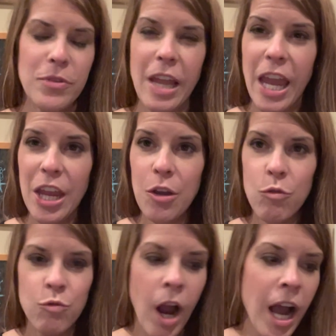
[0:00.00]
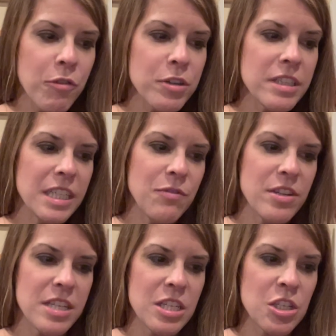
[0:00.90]
A rock relief
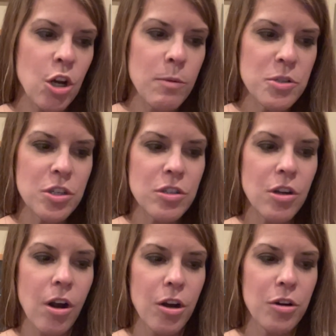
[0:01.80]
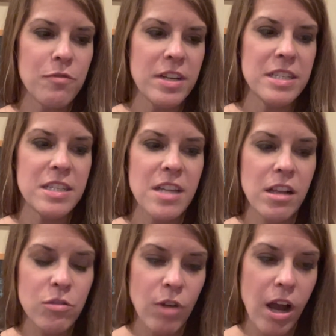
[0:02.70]
is a sculpture carved in
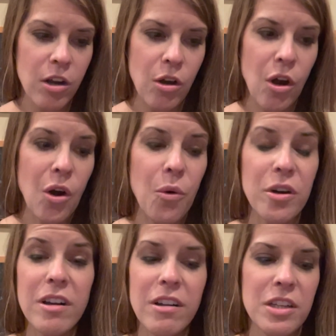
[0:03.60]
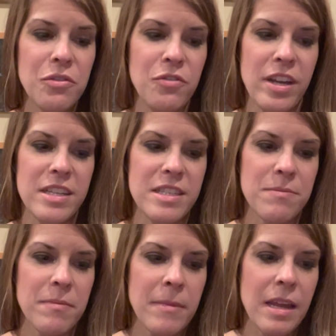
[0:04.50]
solid rock or a cliff face.
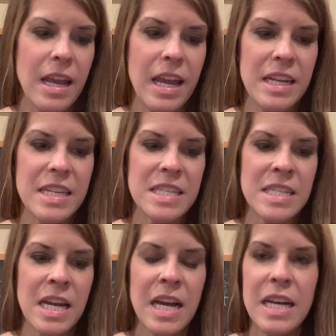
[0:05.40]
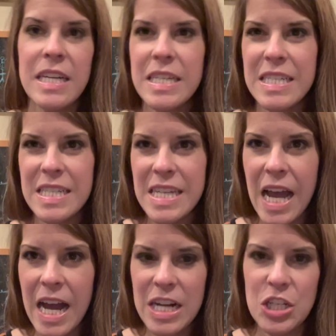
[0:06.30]
and it is not
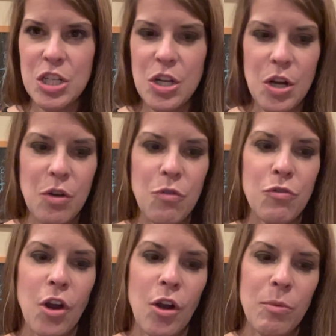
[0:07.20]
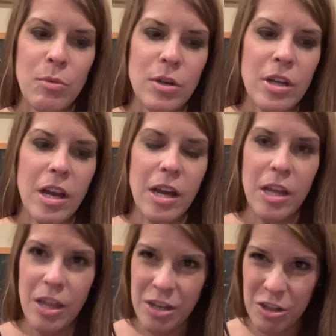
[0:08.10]
detached from
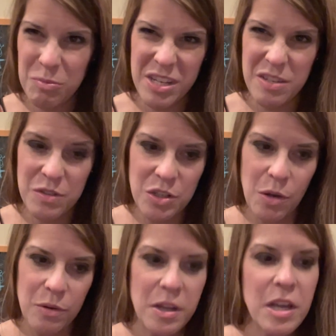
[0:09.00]
another piece of stone.